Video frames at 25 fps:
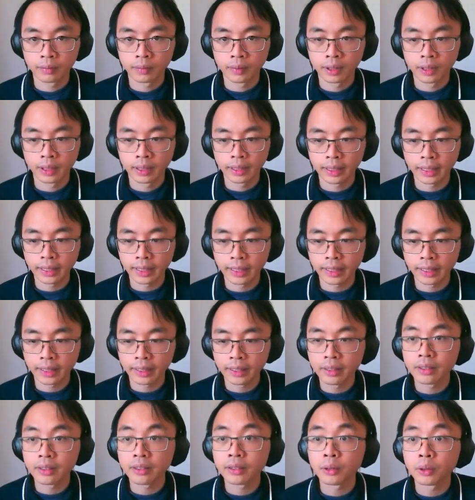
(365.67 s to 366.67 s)

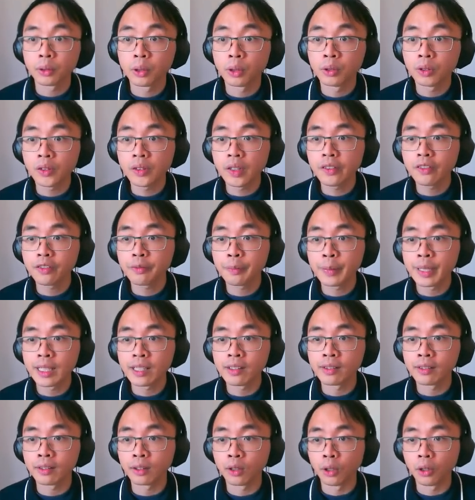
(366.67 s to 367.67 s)
And although the information
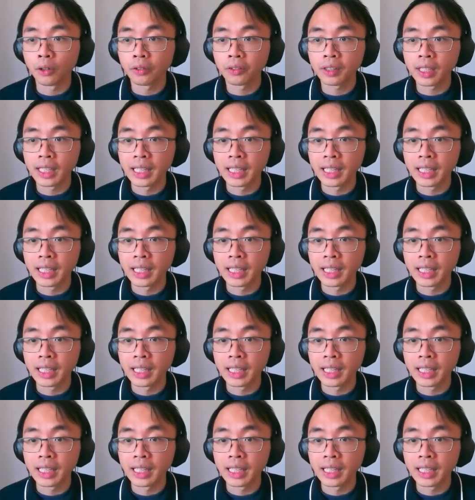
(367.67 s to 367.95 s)
is lost, it's